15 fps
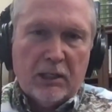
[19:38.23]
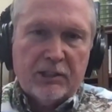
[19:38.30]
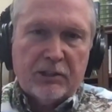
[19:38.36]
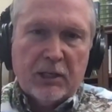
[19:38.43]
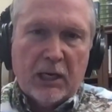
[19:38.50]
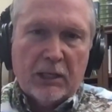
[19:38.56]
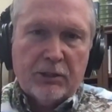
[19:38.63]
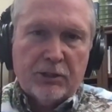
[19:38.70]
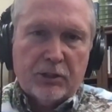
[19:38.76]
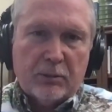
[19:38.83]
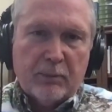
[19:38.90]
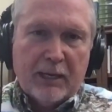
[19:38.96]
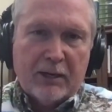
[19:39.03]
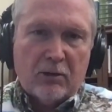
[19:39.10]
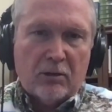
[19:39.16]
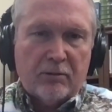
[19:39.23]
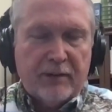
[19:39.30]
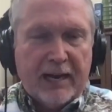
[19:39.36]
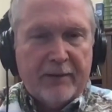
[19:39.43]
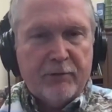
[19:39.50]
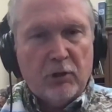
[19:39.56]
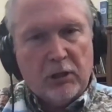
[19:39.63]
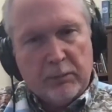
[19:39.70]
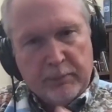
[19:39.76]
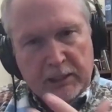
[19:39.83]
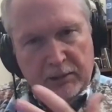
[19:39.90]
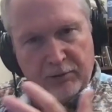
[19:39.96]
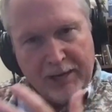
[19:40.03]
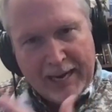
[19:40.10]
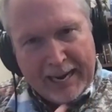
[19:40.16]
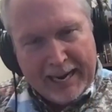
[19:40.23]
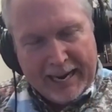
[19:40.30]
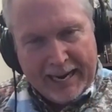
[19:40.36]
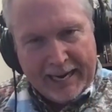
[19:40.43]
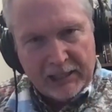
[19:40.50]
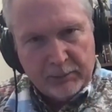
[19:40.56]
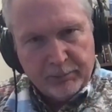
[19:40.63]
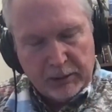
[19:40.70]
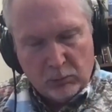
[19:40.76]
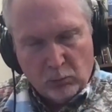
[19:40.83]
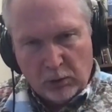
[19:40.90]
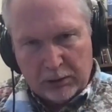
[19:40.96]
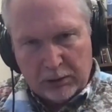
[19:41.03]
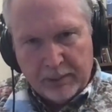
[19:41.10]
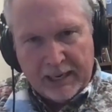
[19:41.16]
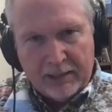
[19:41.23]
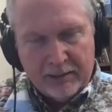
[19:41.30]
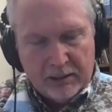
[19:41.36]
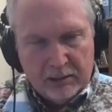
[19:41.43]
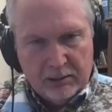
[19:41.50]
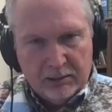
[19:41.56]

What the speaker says: It's not just a matter of have you committed the act, but what about